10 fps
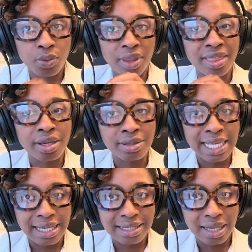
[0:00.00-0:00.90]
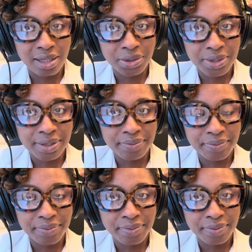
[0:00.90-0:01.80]
with their tax dollars.
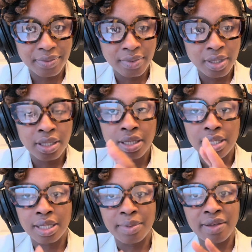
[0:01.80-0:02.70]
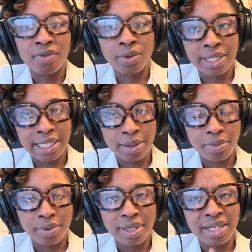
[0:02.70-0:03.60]
Let me give you an
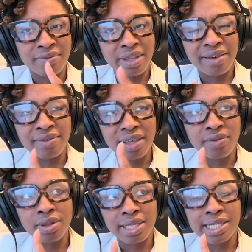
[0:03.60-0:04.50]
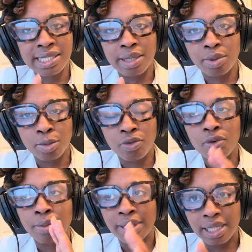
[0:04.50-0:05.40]
example. And I've given you this example
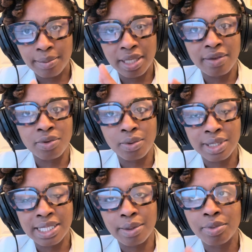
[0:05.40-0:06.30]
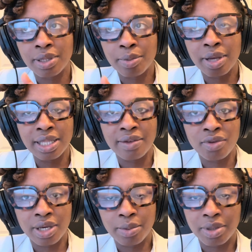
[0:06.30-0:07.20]
before, but let me give you an example, and I'll probably give
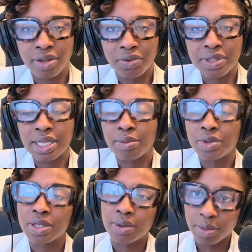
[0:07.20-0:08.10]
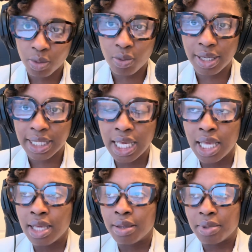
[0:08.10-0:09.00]
you a couple other examples. So number one,
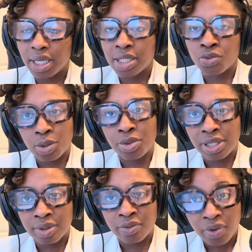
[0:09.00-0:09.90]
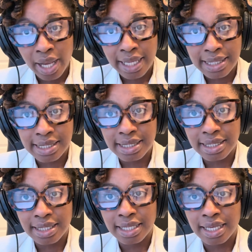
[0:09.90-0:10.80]
because reproductive rights
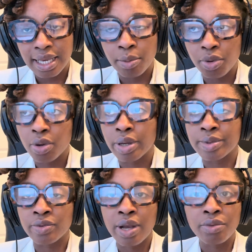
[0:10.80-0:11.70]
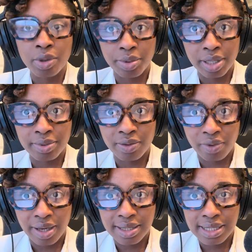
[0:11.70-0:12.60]
and programs around reproductive
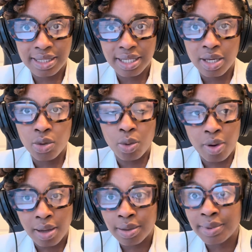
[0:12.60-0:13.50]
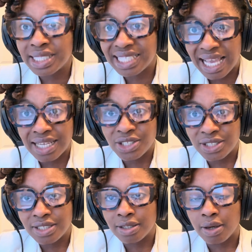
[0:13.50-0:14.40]
rights will probably be
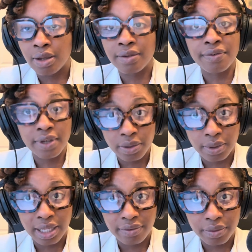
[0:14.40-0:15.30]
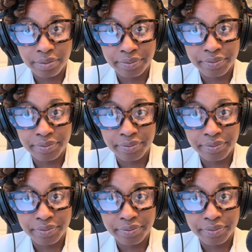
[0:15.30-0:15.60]
slashed on the federal level.